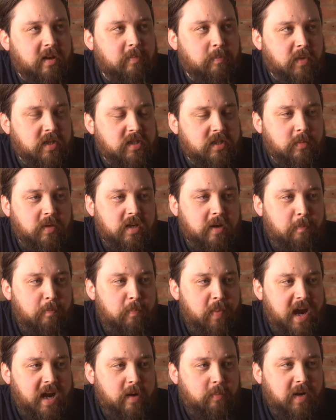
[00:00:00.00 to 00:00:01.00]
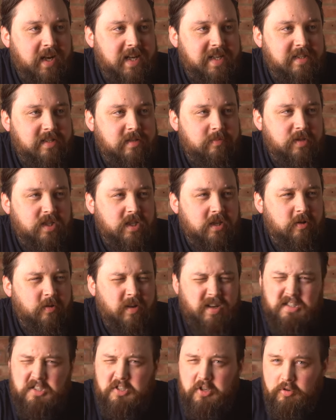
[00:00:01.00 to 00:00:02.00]
must have been a back plate, so
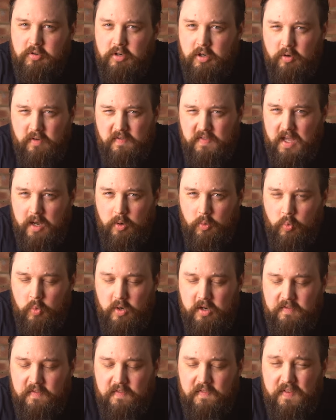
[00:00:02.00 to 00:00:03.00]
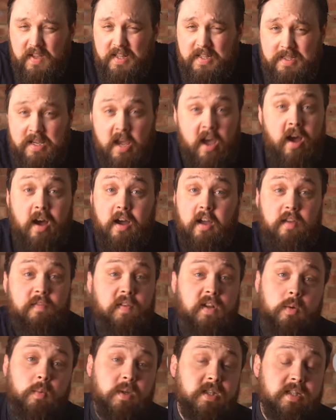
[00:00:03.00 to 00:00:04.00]
I don't know if that would work for fins.
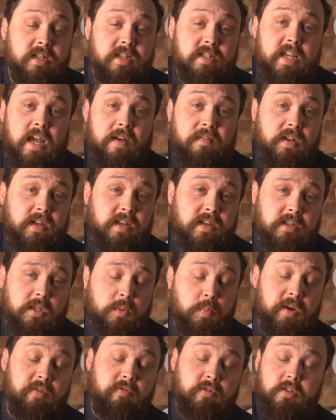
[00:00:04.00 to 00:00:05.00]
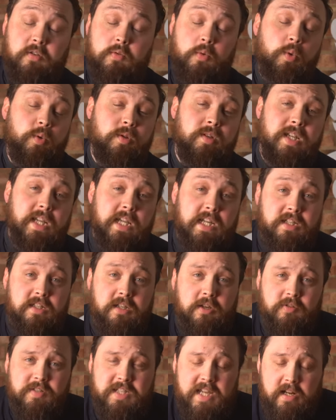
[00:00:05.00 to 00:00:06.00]
If anyone does have any experience, of course, let
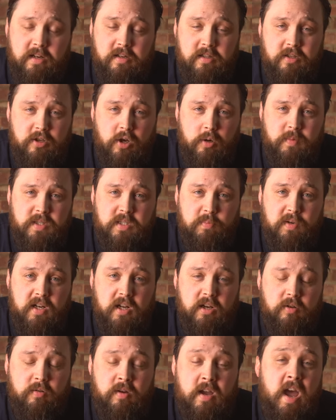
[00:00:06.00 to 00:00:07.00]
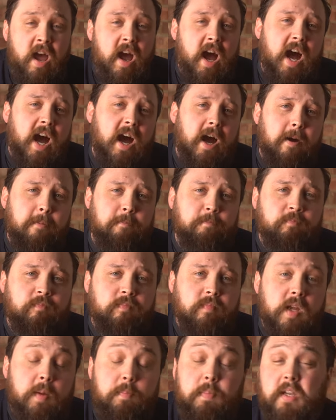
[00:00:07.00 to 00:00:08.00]
us know down in the comments below.
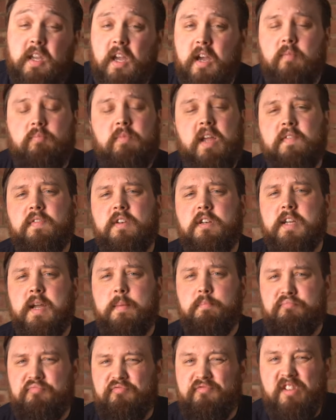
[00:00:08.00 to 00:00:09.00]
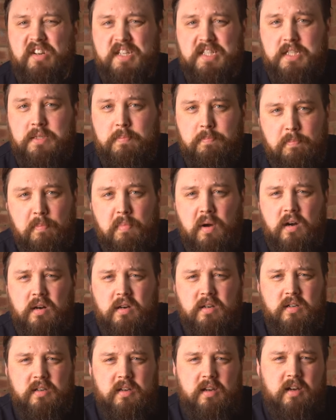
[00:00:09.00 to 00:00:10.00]
But yeah, have a look at Bright
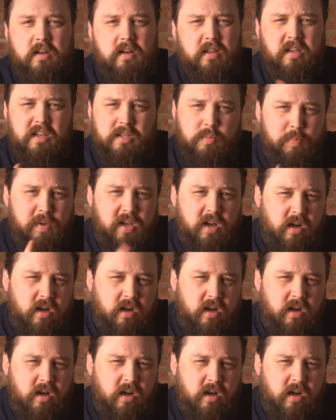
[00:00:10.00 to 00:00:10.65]
Mark. I think it's